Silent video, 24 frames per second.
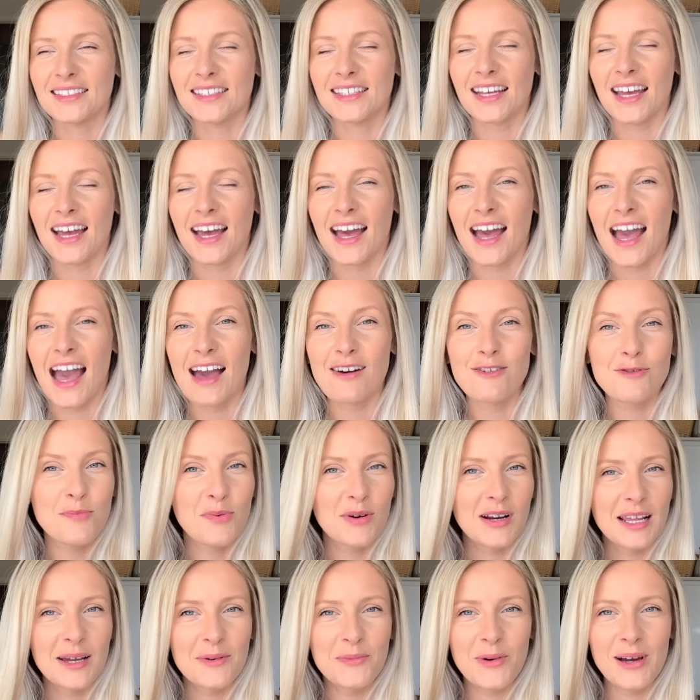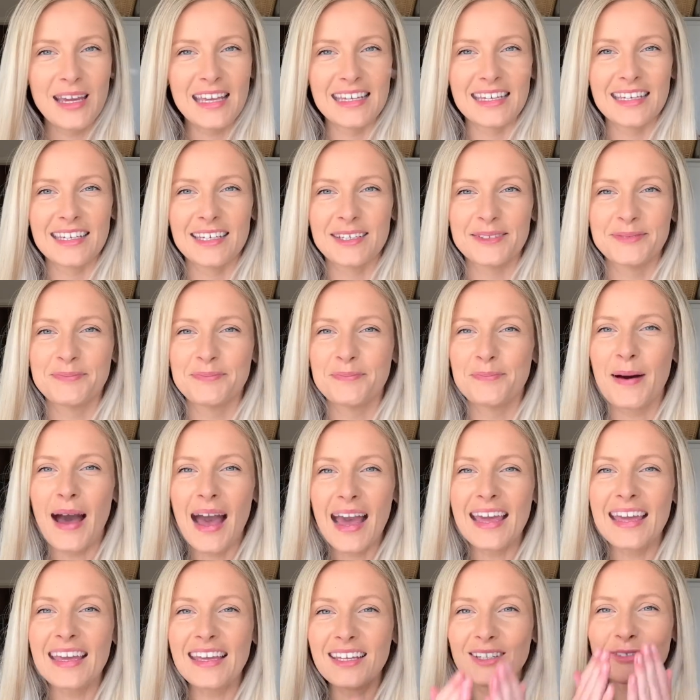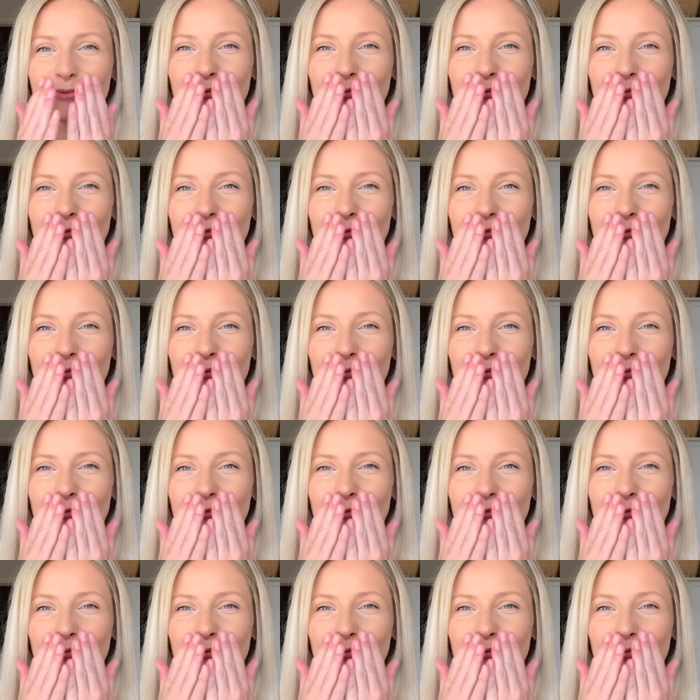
have a brilliant week. Bye.